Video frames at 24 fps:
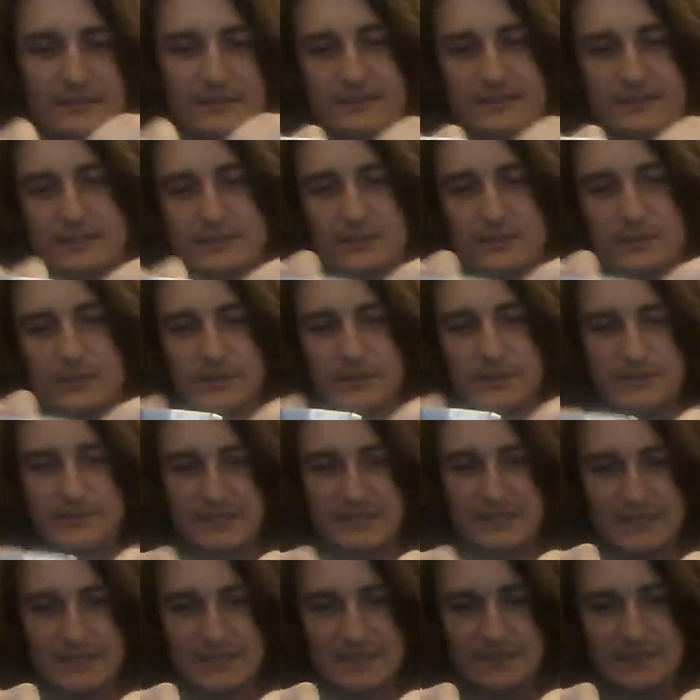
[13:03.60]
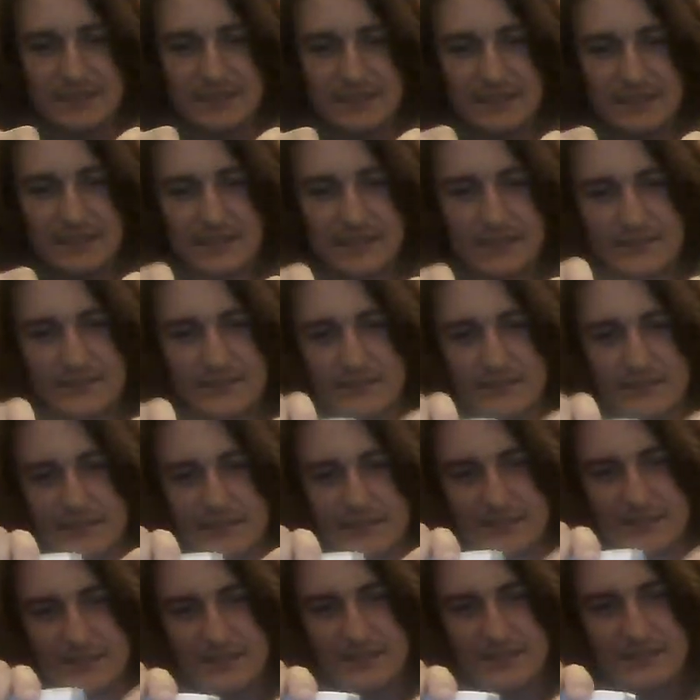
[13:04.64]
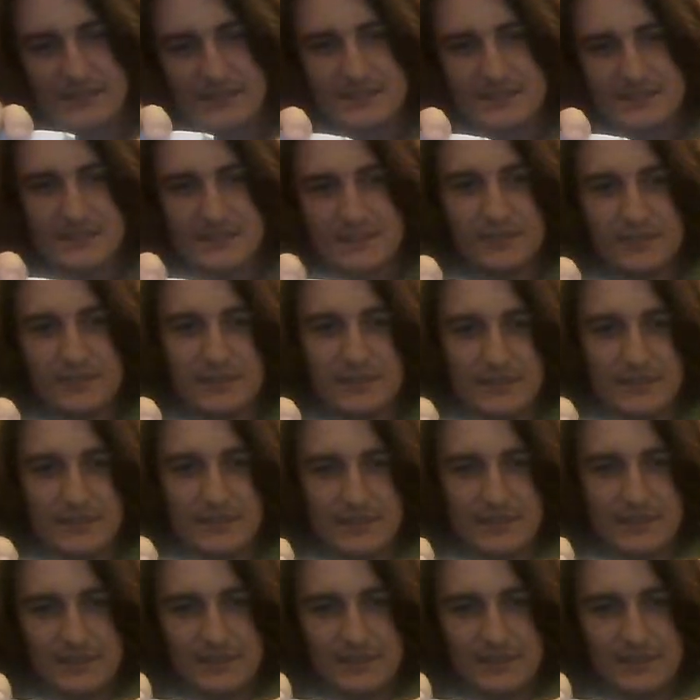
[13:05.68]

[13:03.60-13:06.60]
little bit of a time delay. So there we go.